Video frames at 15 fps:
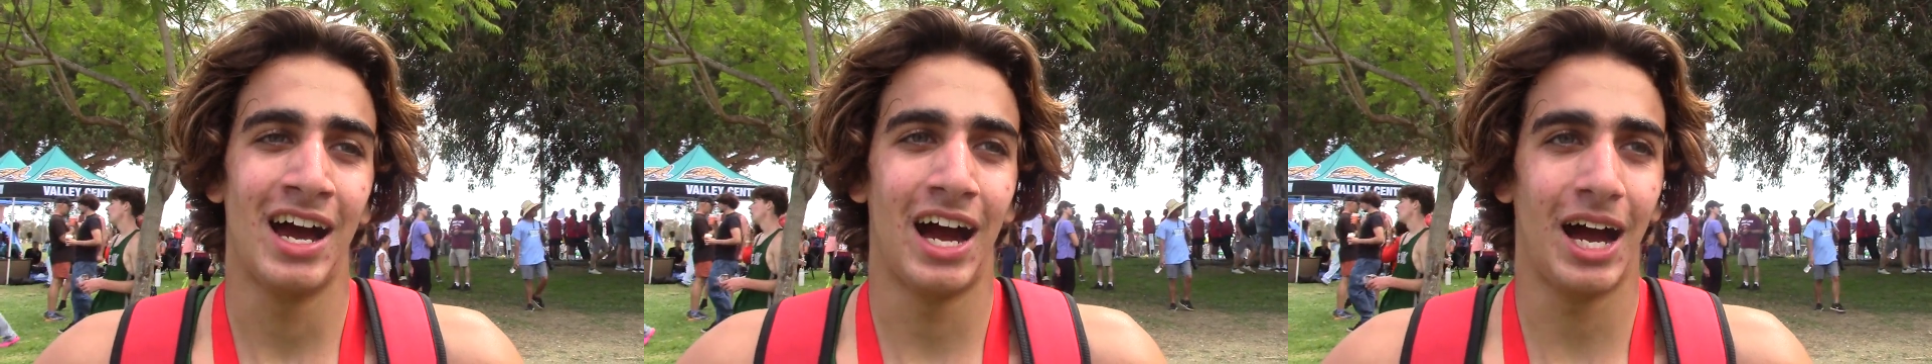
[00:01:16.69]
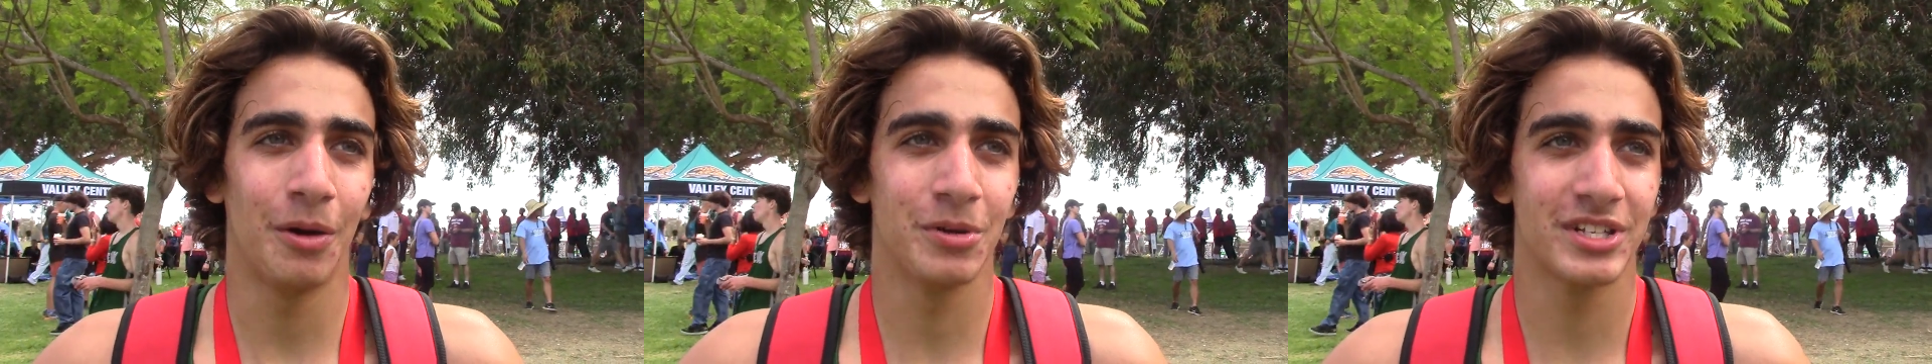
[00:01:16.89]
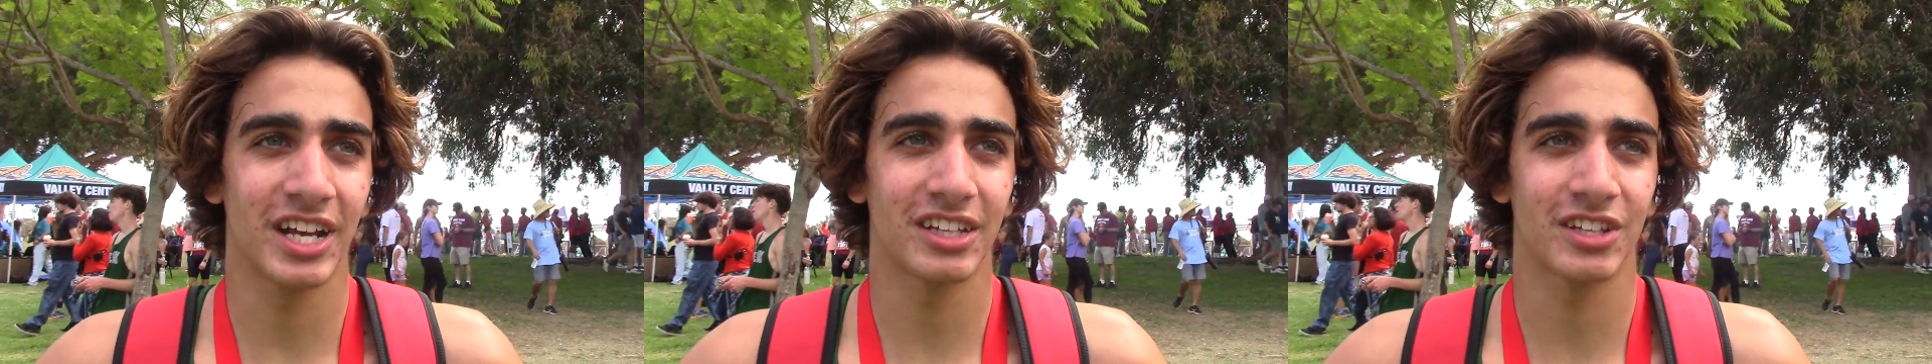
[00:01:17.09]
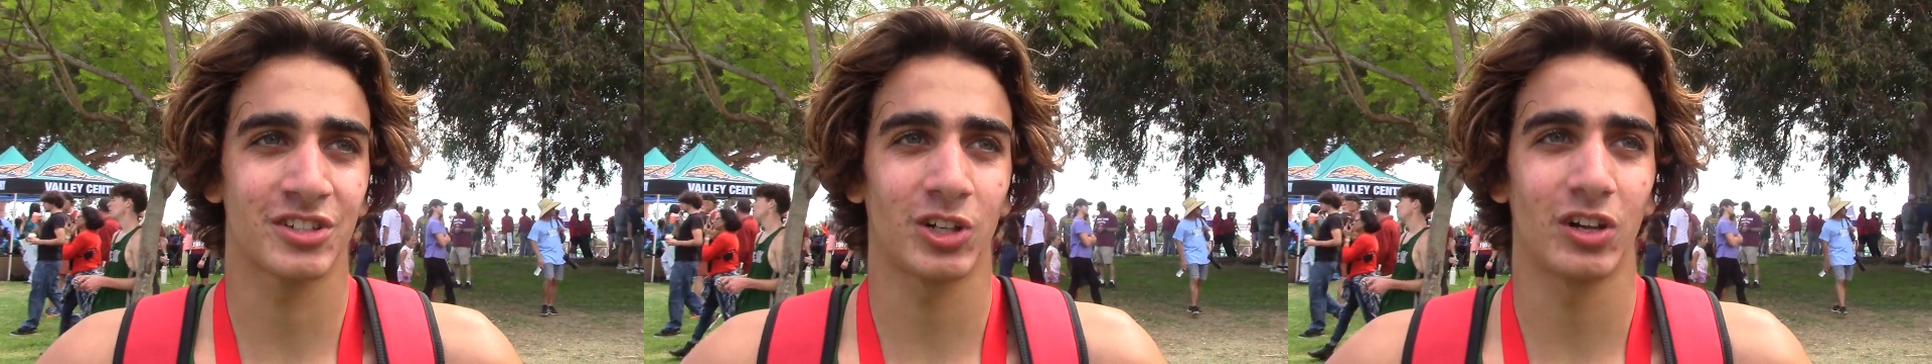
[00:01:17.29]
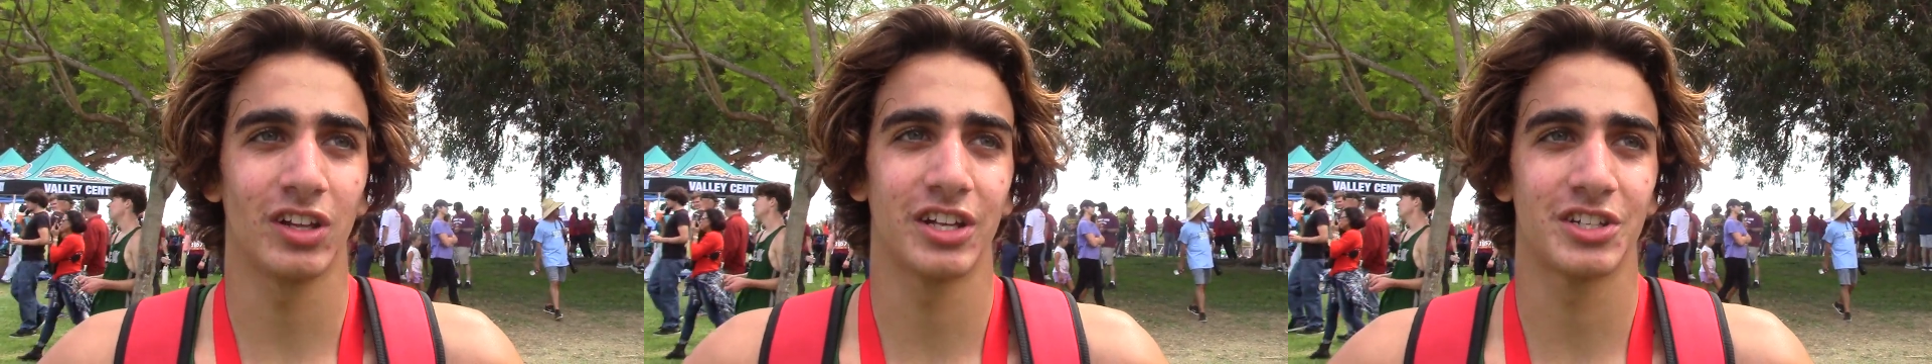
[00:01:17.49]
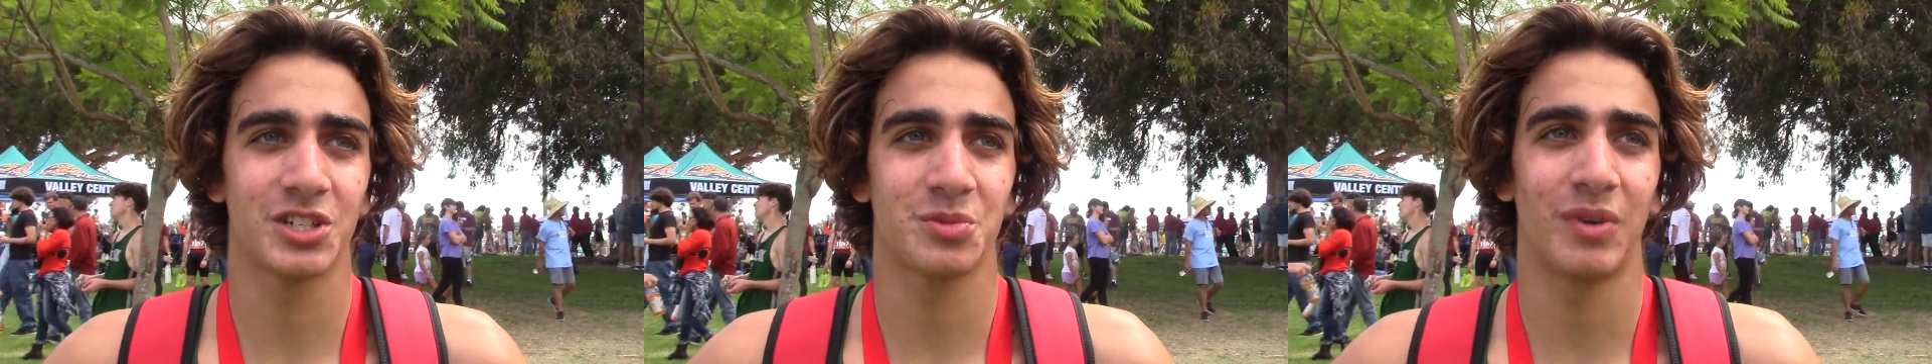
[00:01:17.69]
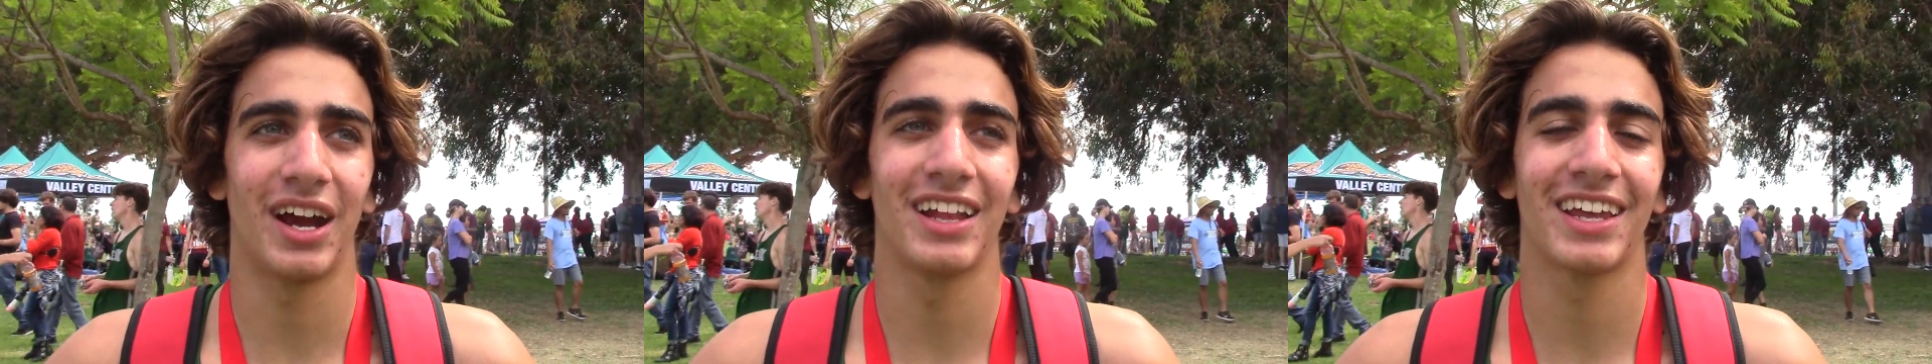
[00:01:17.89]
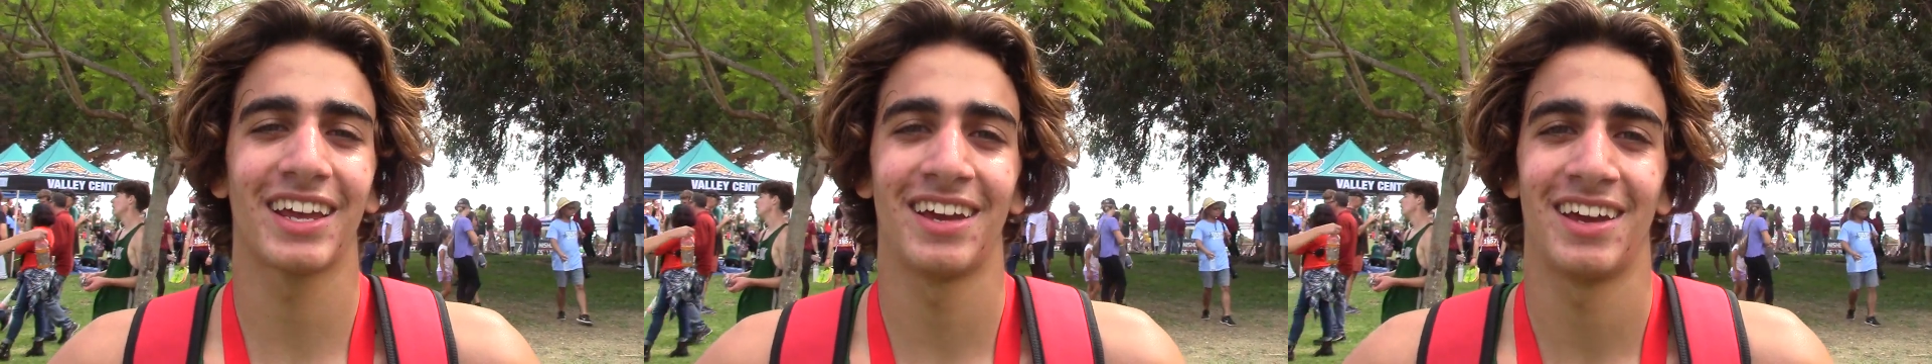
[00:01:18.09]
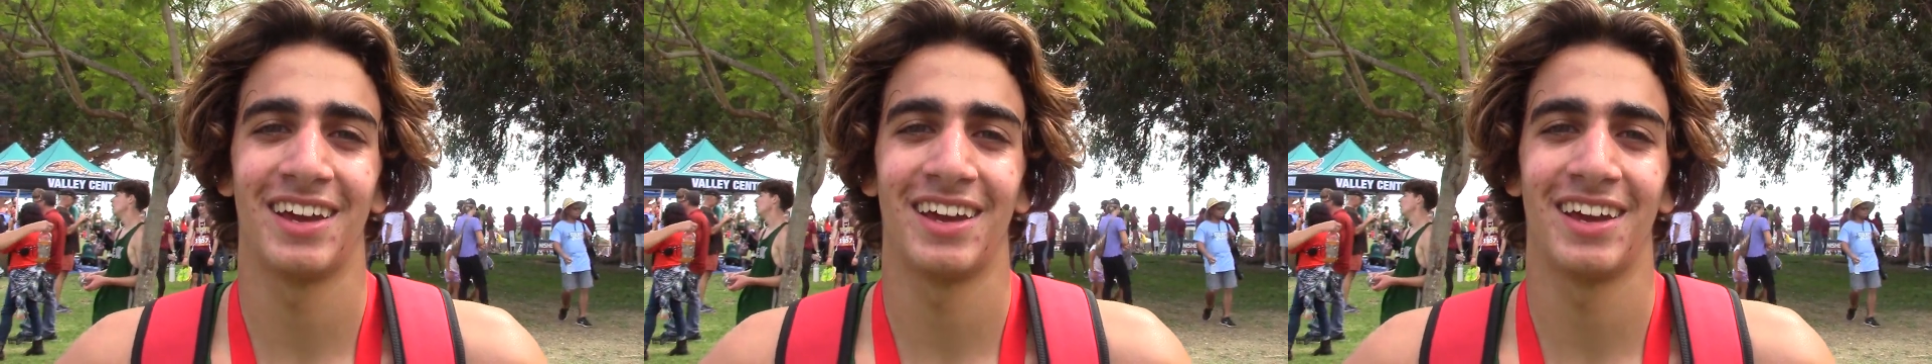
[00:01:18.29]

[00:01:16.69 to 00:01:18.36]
I was at the start line just smiling.